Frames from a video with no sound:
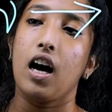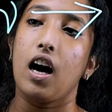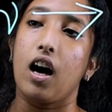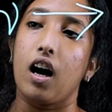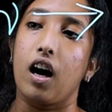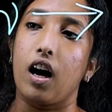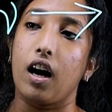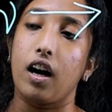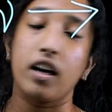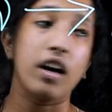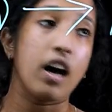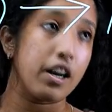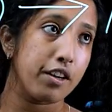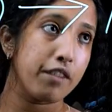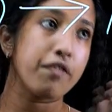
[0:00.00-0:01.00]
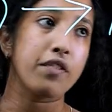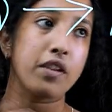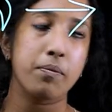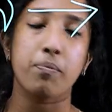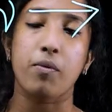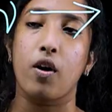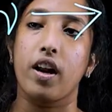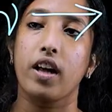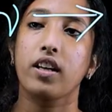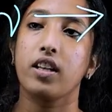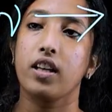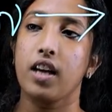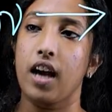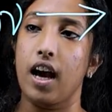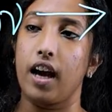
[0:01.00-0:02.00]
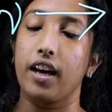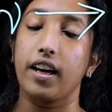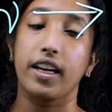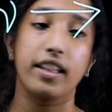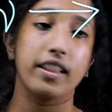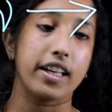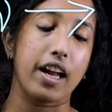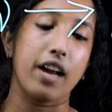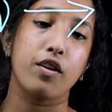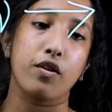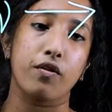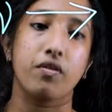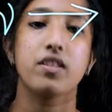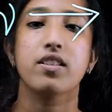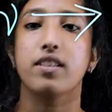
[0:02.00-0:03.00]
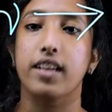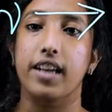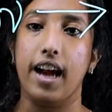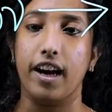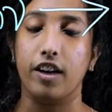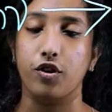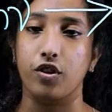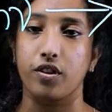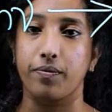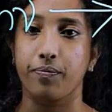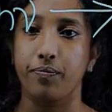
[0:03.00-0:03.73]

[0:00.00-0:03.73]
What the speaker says: a different product in the end of this reaction.